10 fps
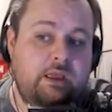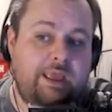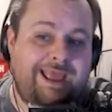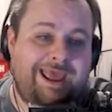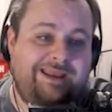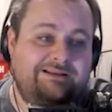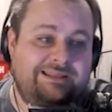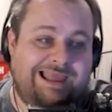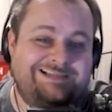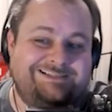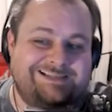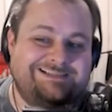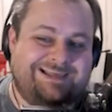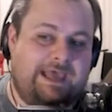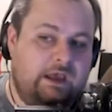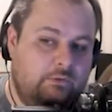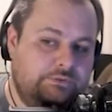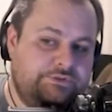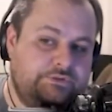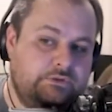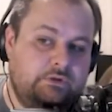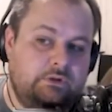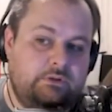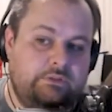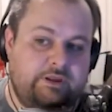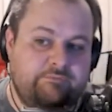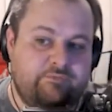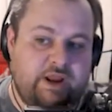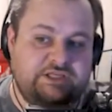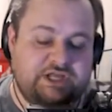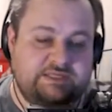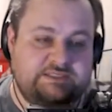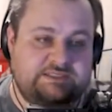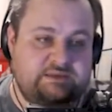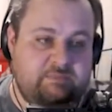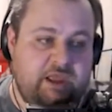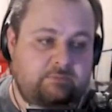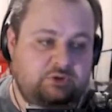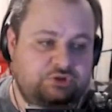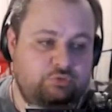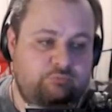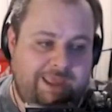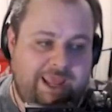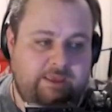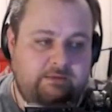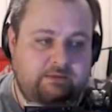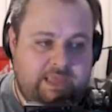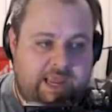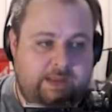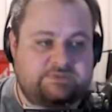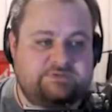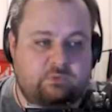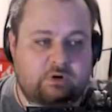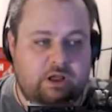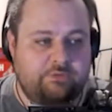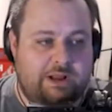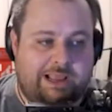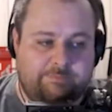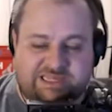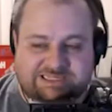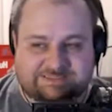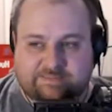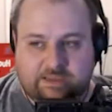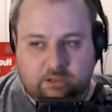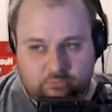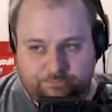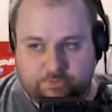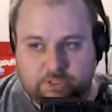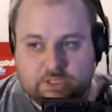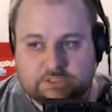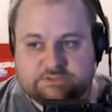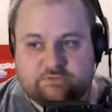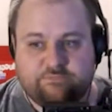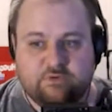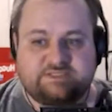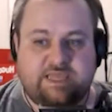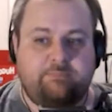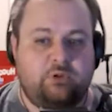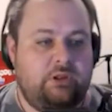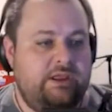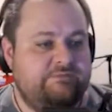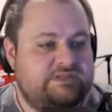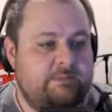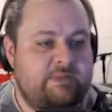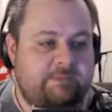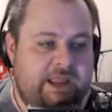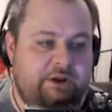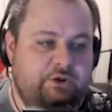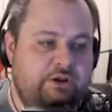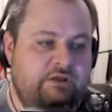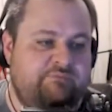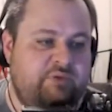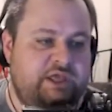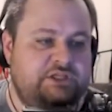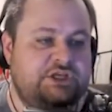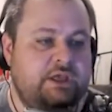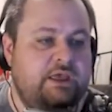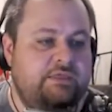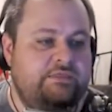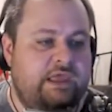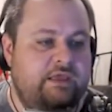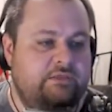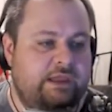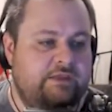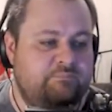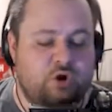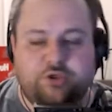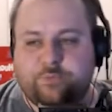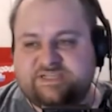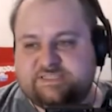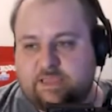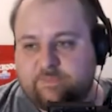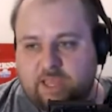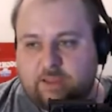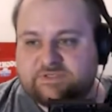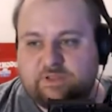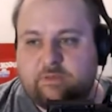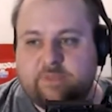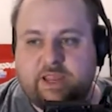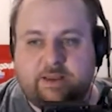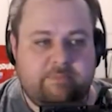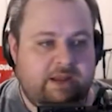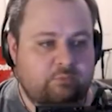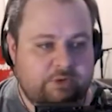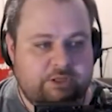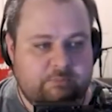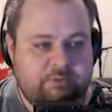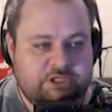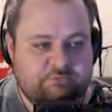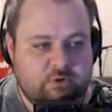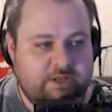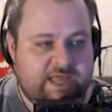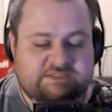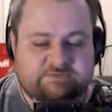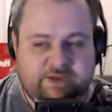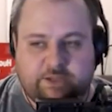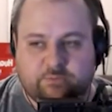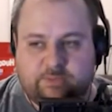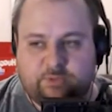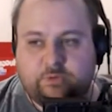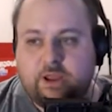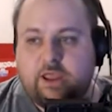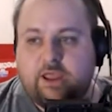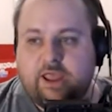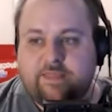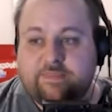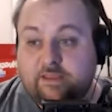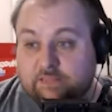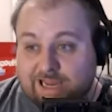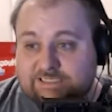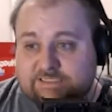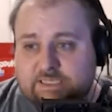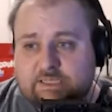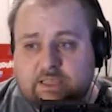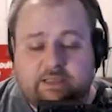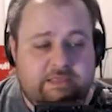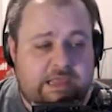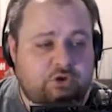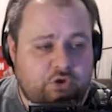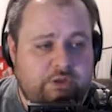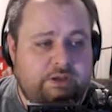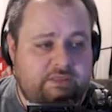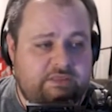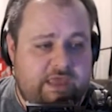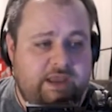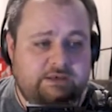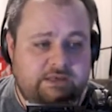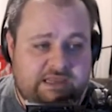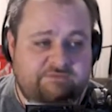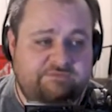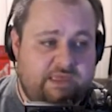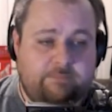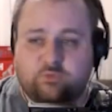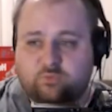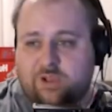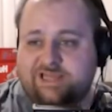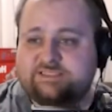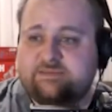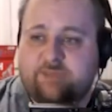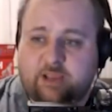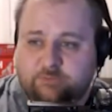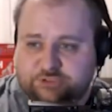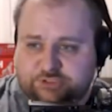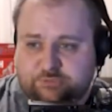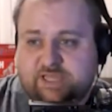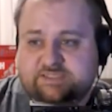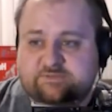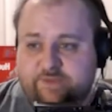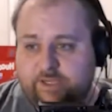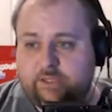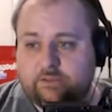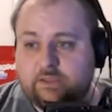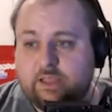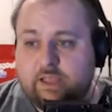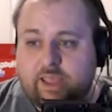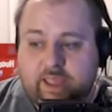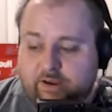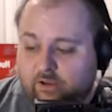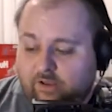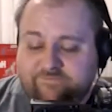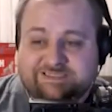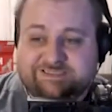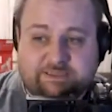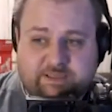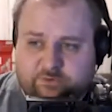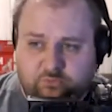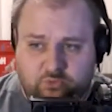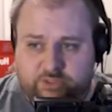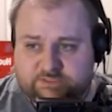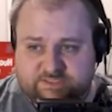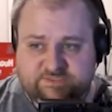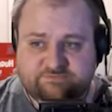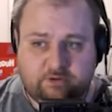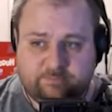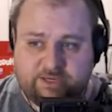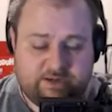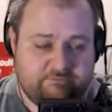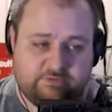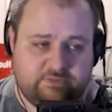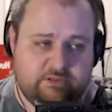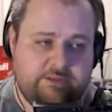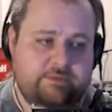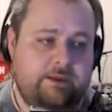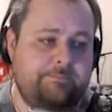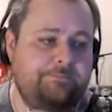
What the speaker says: and license out their franchises to be able to make games for other IPs that they own. So, for example, if somebody made a good enough pitch, if Mercury Steam came to them and made a really good pitch for a Castlevania reboot and they liked it, they could then give them the rights to be able to do Castlevania and obviously get their royalties from it and everything like that.